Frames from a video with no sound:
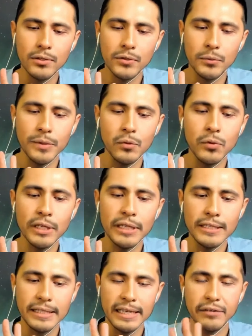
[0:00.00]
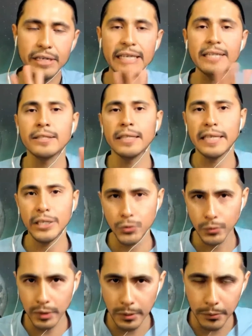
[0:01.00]
be willing to have an
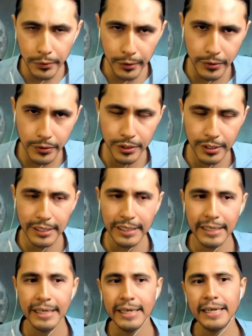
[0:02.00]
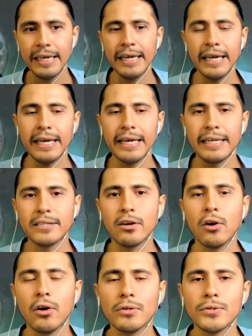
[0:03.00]
intellectual approach, and
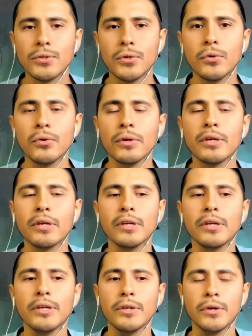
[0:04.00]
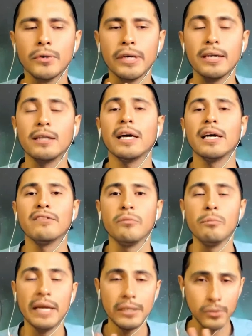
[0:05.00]
also, get a lot of
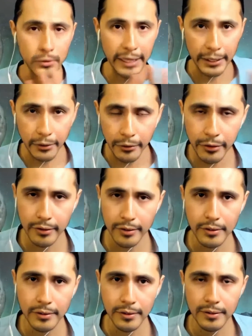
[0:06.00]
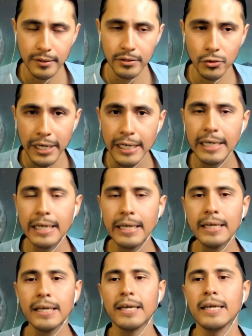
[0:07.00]
mental health
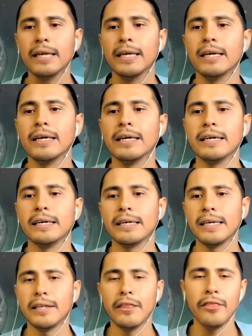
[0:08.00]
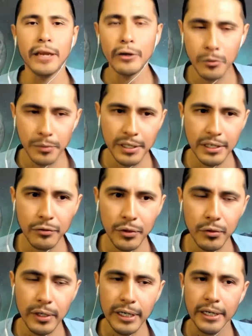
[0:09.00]
training, get therapy if
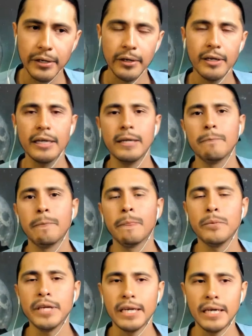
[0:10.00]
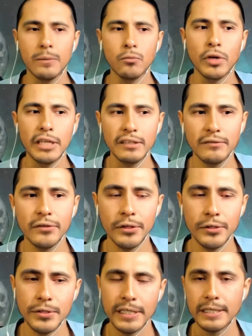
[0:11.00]
required, become
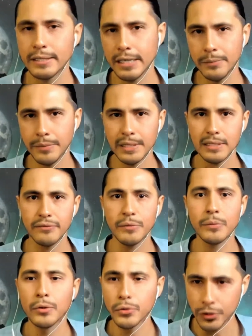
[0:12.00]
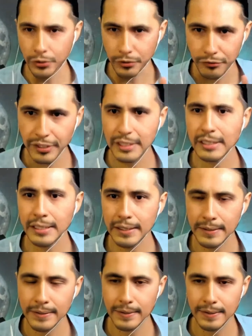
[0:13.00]
well-versed in topics of emotional
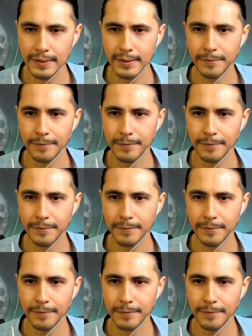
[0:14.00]
fitness.